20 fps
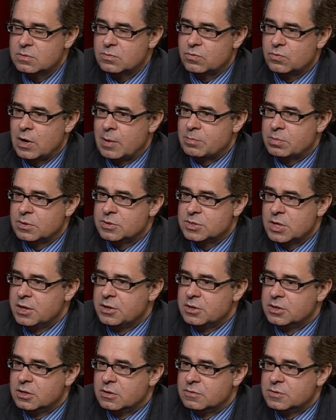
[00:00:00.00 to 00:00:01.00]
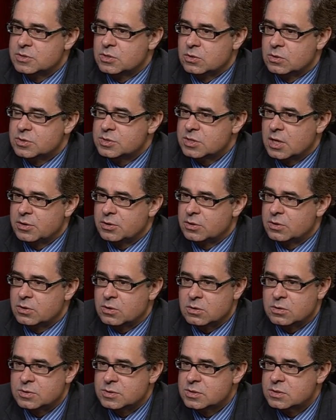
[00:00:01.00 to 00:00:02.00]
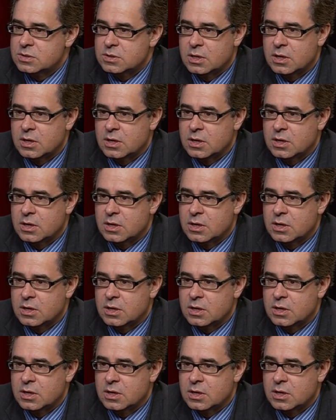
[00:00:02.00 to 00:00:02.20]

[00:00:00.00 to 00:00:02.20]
representatives or senators,